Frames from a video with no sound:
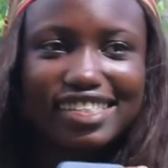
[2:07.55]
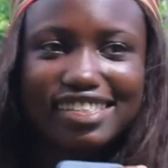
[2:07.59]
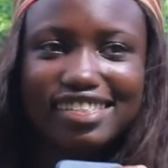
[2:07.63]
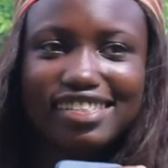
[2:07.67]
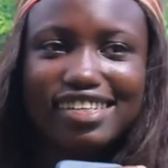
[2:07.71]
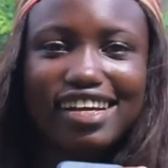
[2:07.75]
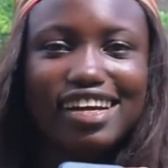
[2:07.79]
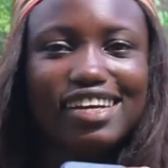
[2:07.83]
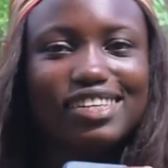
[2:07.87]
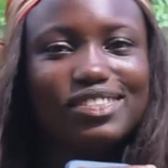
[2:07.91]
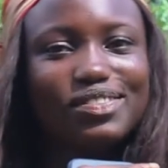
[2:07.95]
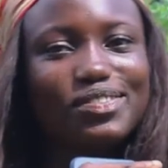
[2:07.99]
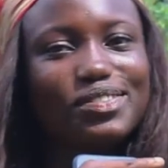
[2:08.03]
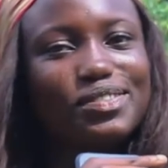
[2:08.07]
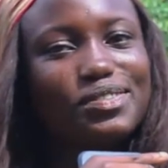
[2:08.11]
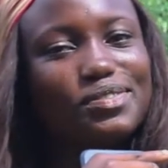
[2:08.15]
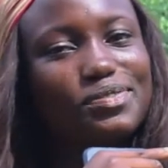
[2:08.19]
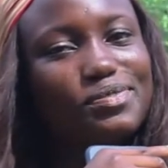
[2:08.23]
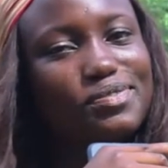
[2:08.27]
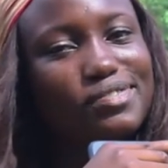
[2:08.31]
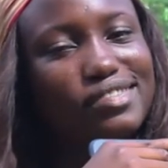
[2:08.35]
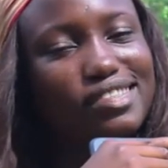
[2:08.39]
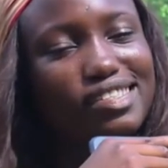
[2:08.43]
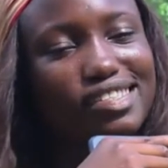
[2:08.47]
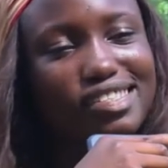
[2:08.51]
That's just
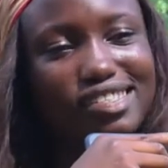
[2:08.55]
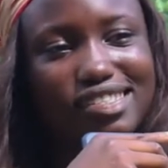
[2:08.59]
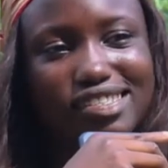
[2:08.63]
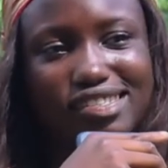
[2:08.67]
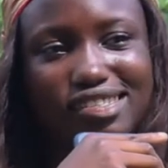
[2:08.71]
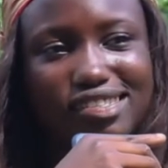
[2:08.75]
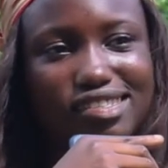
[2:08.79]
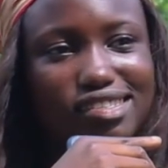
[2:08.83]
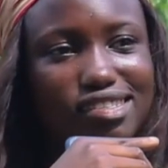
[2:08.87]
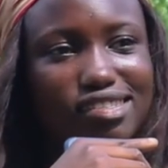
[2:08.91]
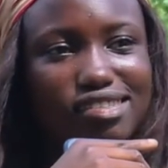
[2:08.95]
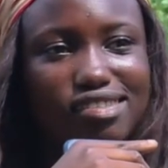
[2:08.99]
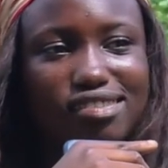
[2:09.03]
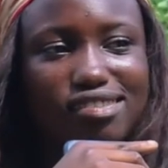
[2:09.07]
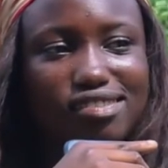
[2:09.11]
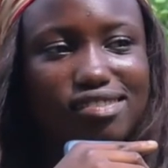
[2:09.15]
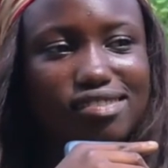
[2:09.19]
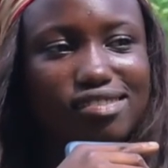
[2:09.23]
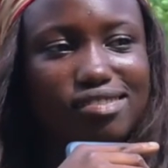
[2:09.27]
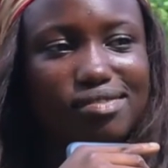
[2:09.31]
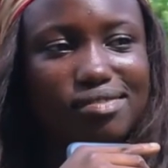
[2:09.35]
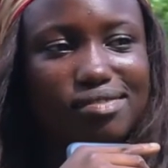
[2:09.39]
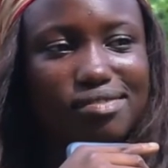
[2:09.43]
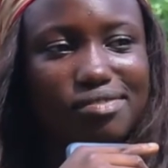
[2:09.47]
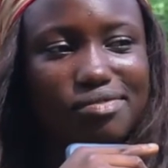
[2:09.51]
it.
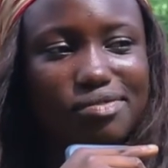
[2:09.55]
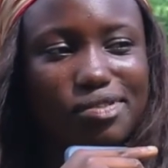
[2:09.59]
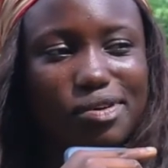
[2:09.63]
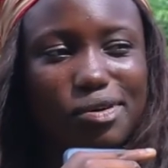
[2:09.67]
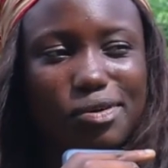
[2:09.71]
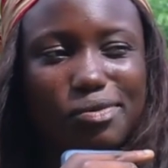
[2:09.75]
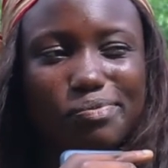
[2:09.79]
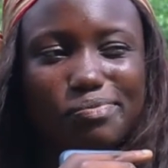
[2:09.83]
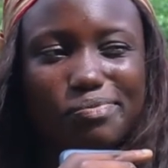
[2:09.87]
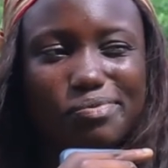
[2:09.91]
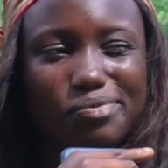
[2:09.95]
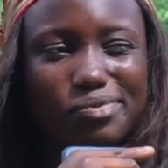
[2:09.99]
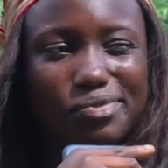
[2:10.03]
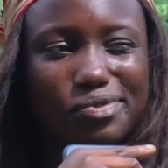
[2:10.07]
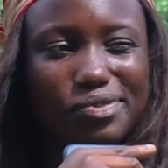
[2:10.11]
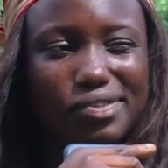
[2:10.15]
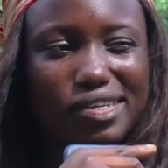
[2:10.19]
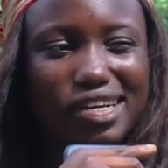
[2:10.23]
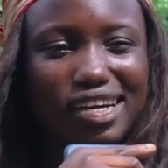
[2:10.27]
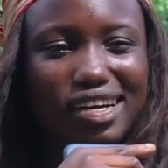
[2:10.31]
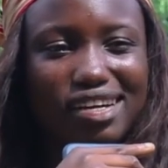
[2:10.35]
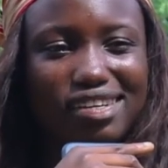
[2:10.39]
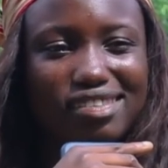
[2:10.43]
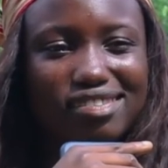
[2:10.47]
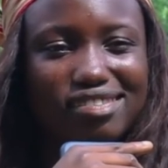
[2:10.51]
We're all
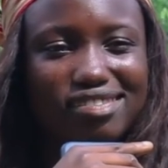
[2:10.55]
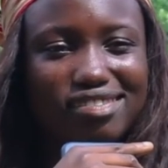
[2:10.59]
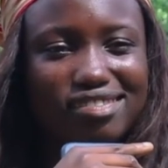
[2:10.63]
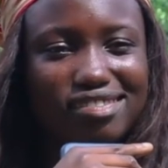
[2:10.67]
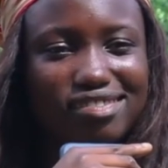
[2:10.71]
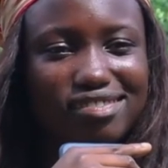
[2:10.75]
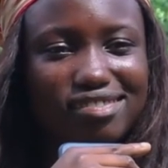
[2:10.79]
broke and